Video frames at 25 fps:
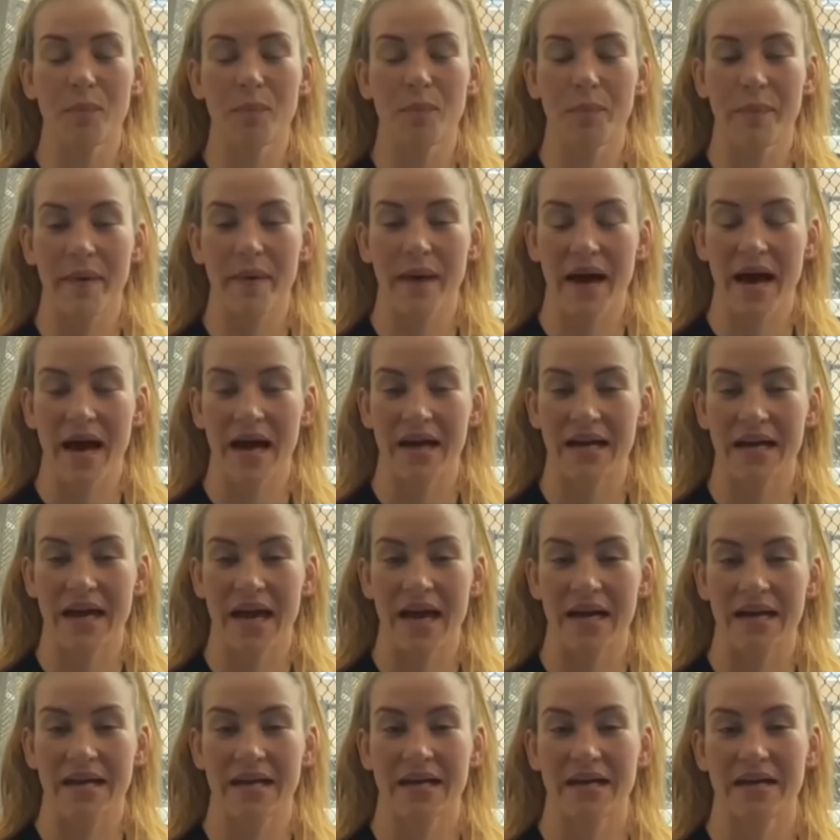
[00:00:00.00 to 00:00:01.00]
back
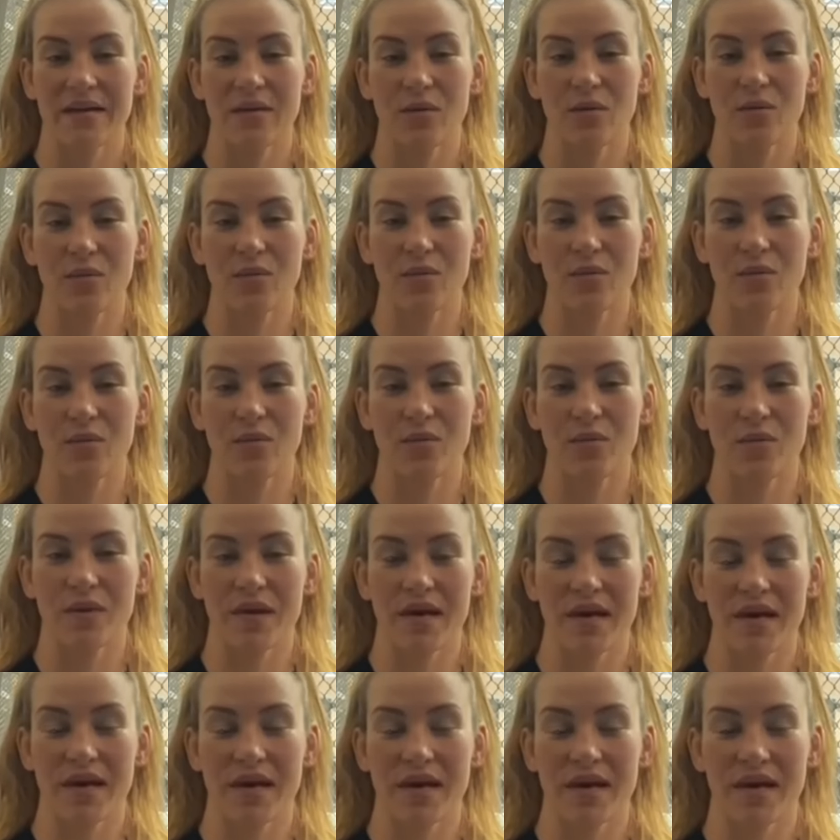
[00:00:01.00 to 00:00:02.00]
at it
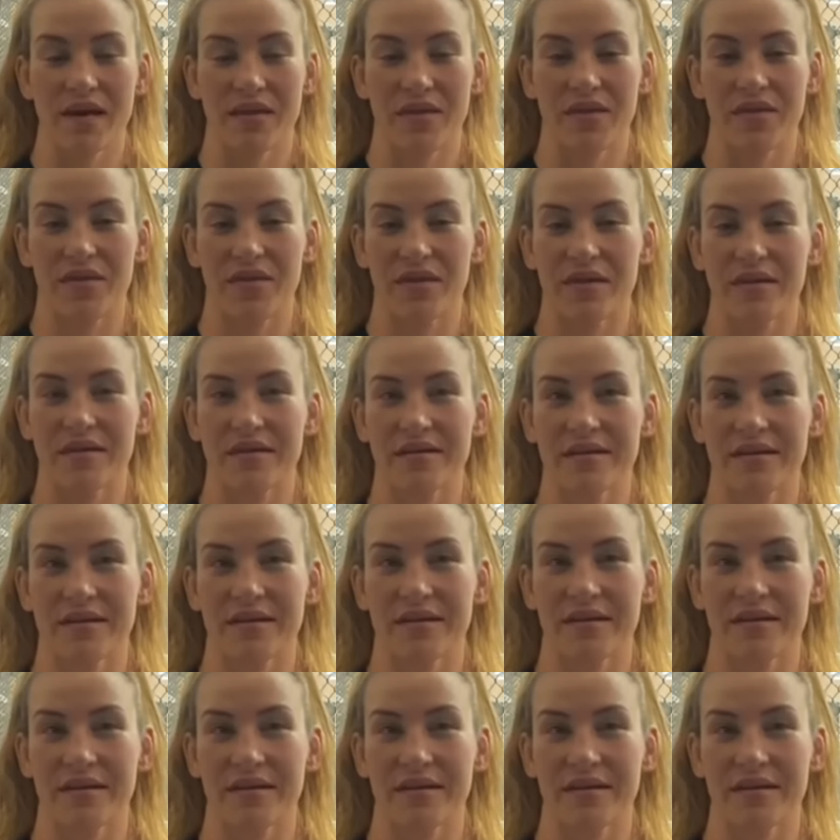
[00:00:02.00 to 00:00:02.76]
with a